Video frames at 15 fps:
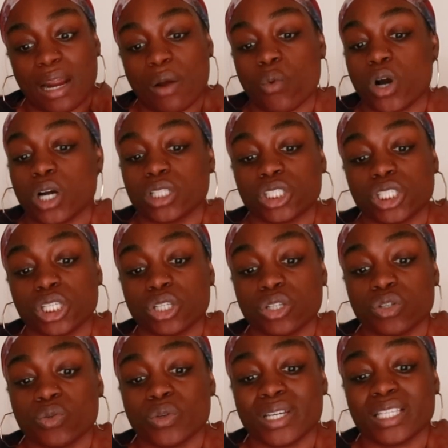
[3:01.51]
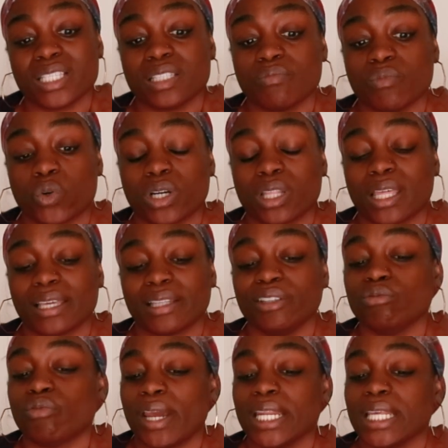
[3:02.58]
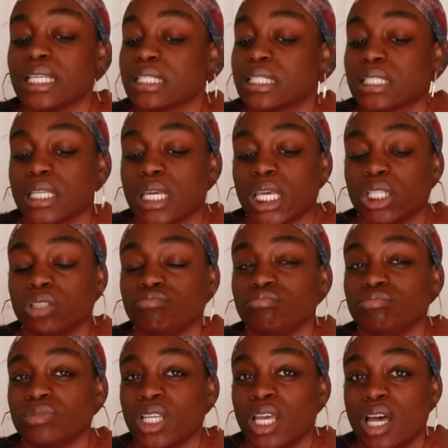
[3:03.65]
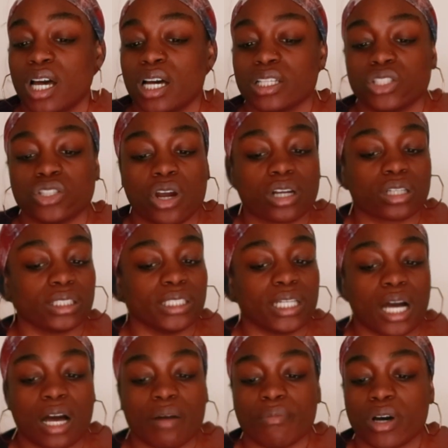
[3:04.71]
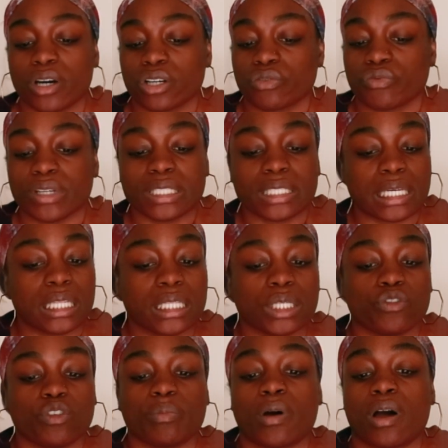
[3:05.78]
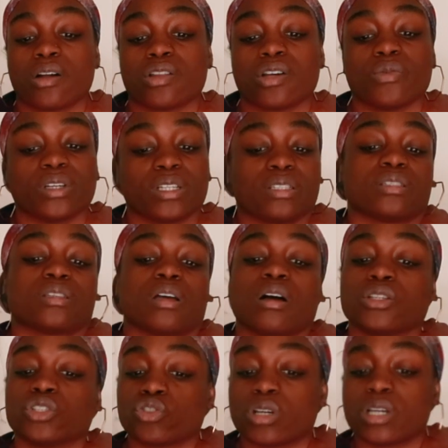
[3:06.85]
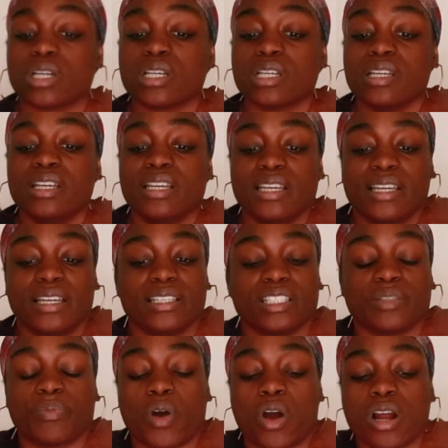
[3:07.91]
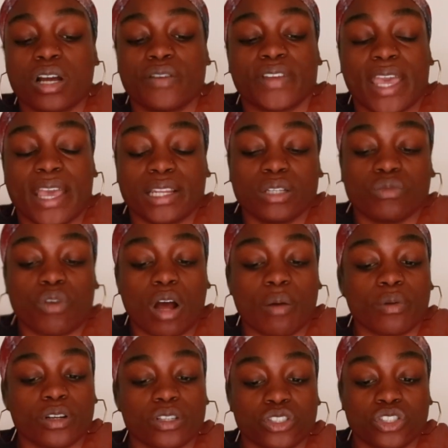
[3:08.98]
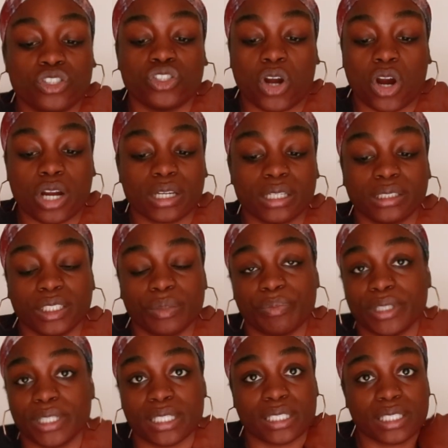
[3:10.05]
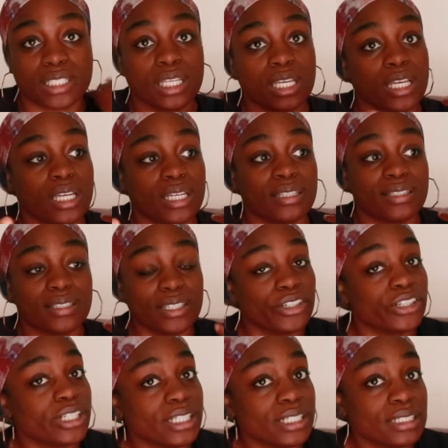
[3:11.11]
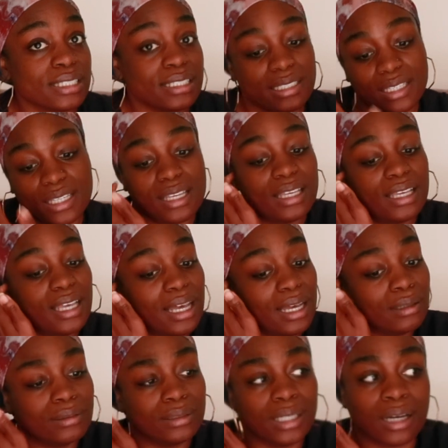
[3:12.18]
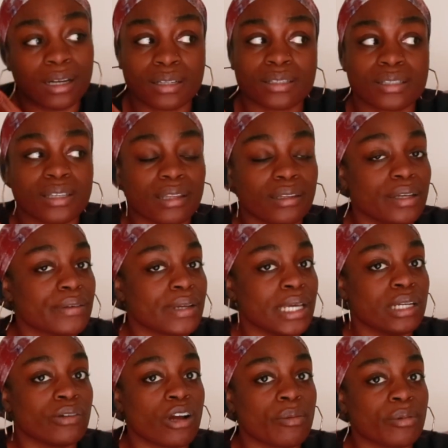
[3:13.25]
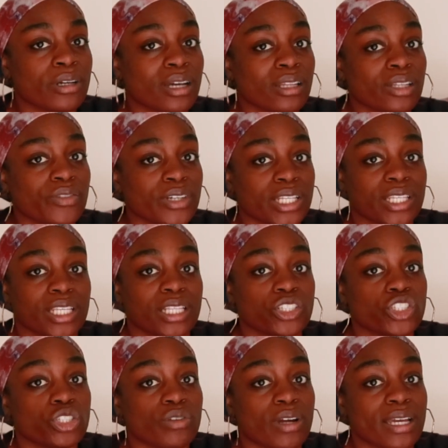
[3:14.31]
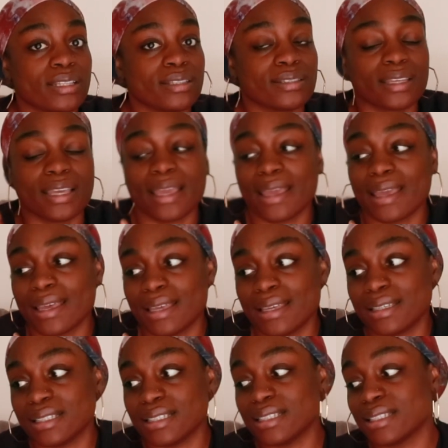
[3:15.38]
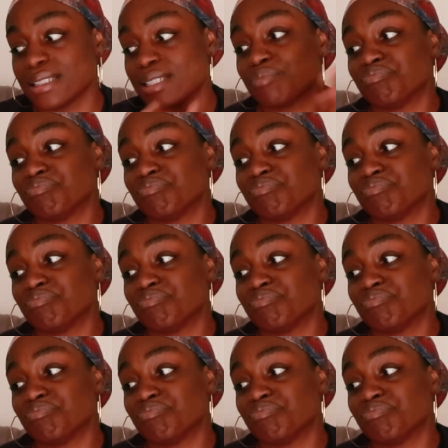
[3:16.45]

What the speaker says: I want to is more than likely Radiant Sin, a darkly hot modern retelling of Apollo and Cassandra. It's part of Katie Roberts' Dark Olympias series. Honestly, I love Katie Robert. I love anything that she writes. And